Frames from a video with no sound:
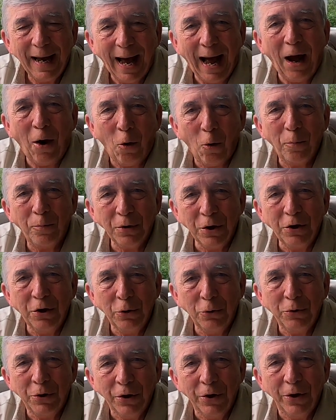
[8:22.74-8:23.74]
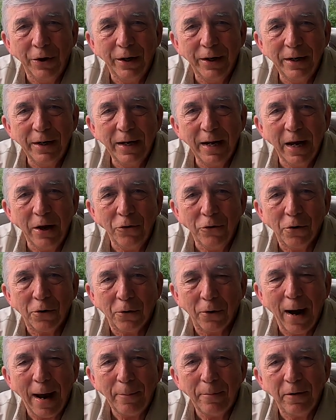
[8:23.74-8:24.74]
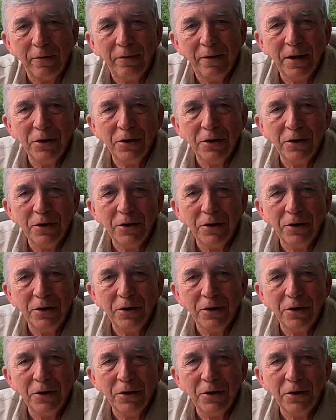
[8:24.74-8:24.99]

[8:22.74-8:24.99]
I hope you do good in your crappie